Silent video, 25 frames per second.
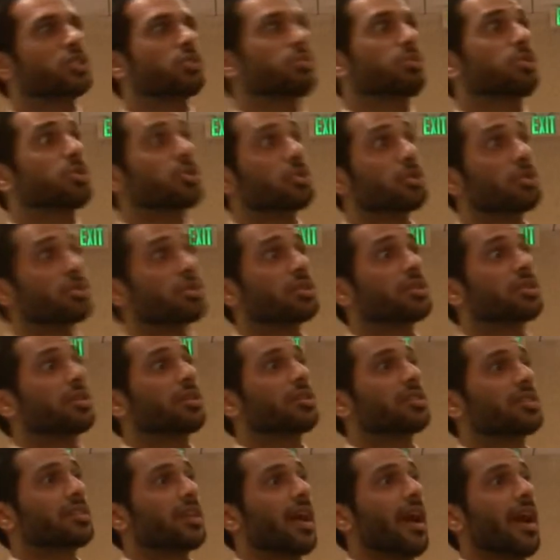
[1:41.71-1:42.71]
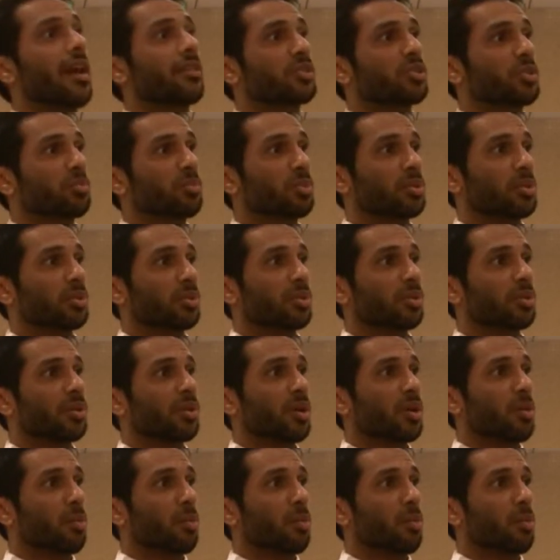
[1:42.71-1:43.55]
to reduce their taxable